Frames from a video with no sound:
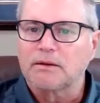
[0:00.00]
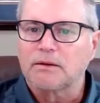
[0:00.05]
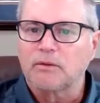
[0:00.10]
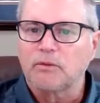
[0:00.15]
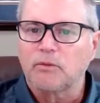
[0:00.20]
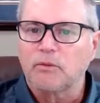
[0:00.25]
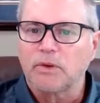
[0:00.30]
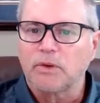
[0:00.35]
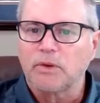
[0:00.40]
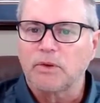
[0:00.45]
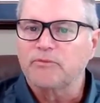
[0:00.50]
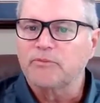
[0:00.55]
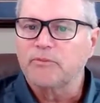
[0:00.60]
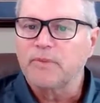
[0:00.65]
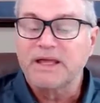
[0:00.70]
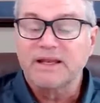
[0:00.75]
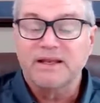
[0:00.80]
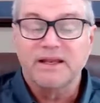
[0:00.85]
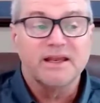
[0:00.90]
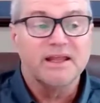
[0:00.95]
We've
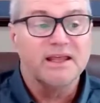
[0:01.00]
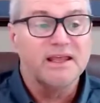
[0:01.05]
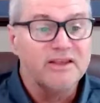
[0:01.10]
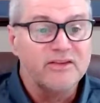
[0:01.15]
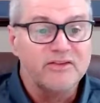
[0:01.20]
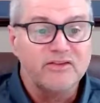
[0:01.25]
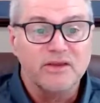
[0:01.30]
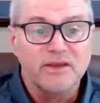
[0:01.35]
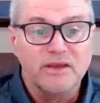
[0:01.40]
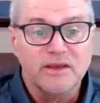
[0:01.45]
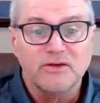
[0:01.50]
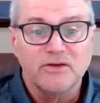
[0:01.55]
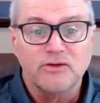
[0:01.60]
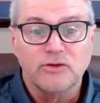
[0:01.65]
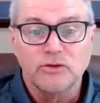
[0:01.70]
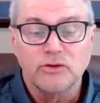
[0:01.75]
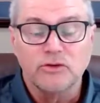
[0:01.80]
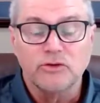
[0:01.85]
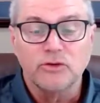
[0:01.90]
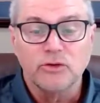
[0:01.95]
made it easy
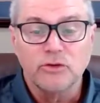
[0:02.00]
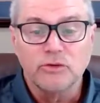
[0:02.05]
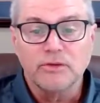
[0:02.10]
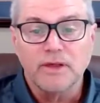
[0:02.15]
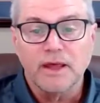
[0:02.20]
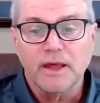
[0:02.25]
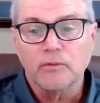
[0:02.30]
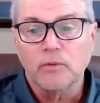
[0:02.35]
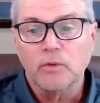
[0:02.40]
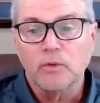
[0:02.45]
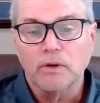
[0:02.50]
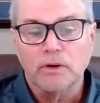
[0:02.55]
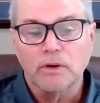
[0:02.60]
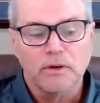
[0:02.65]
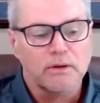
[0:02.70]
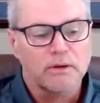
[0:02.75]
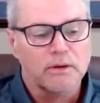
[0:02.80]
to do that work,